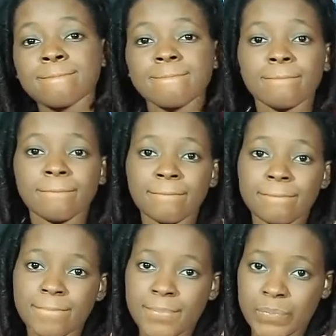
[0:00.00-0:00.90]

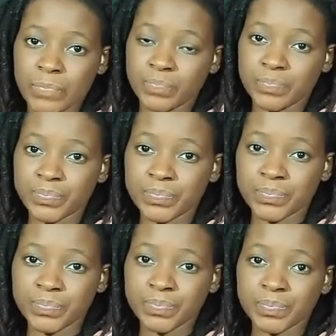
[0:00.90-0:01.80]

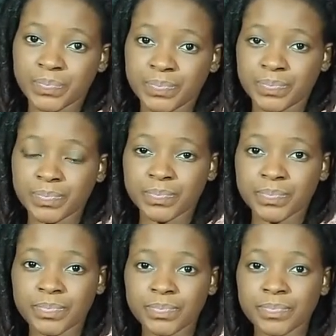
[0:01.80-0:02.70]

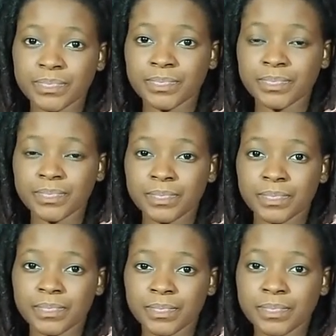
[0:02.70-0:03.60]

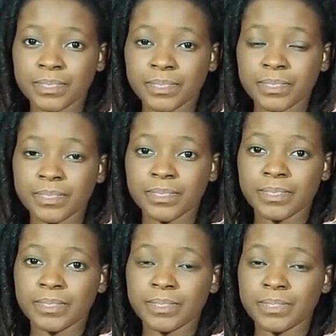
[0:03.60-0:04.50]

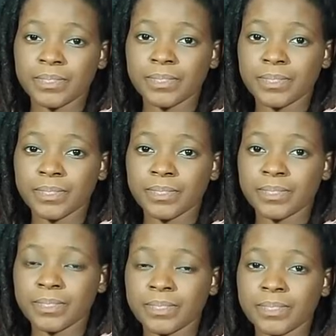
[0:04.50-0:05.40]

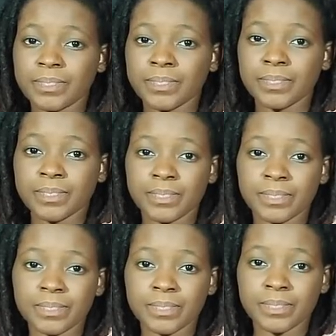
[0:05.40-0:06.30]

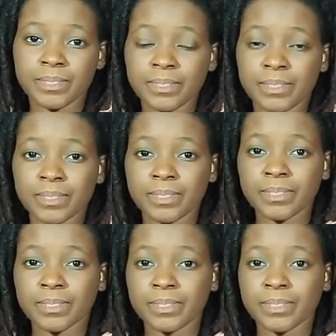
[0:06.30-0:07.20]

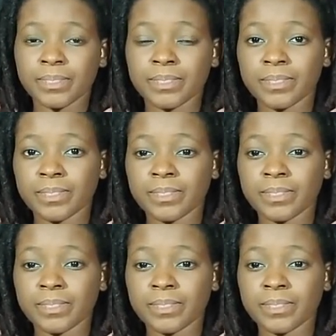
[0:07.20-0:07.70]
(not speaking)